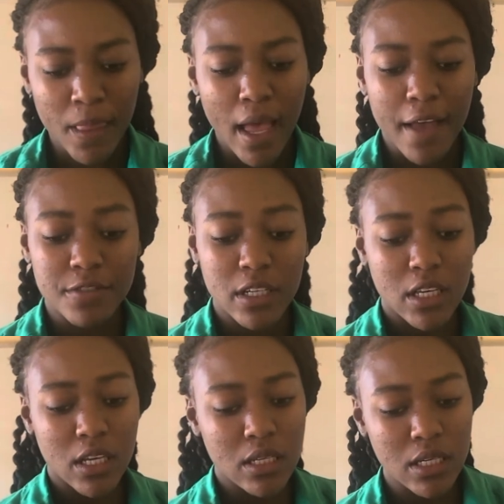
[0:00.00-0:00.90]
After
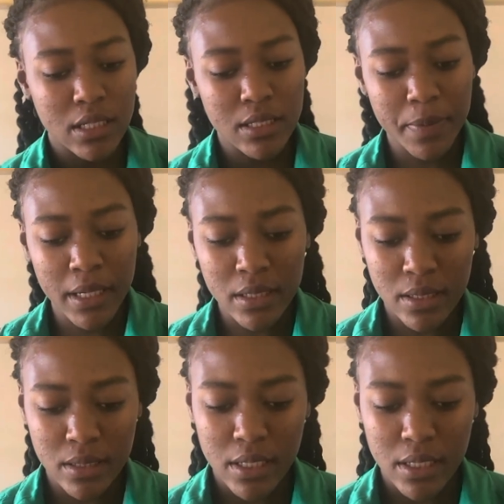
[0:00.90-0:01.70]
gaining independence,